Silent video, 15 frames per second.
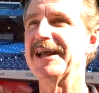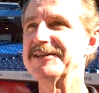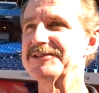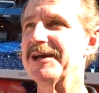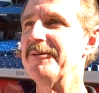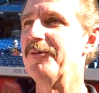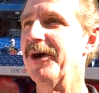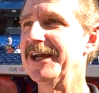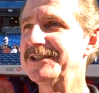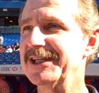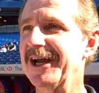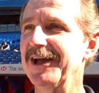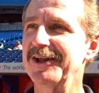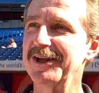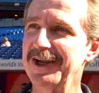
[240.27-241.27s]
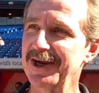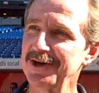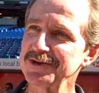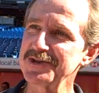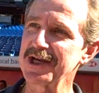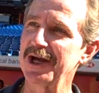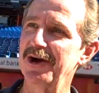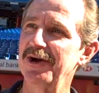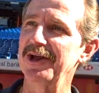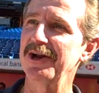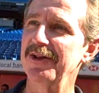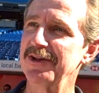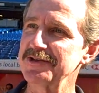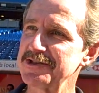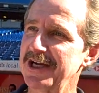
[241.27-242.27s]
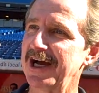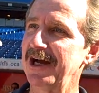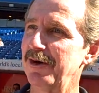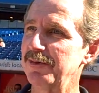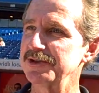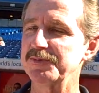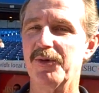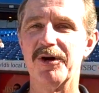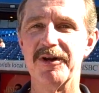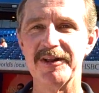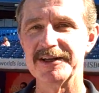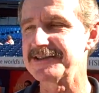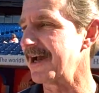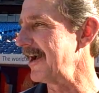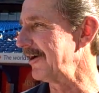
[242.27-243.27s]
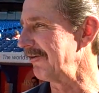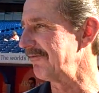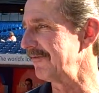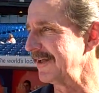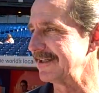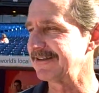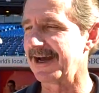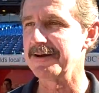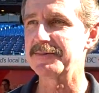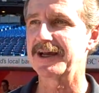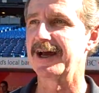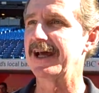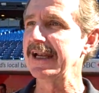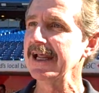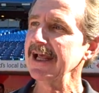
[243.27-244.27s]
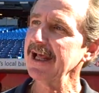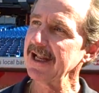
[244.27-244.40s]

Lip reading: In some ways, yeah. Years ago, the style was more of the tighter fit type cut.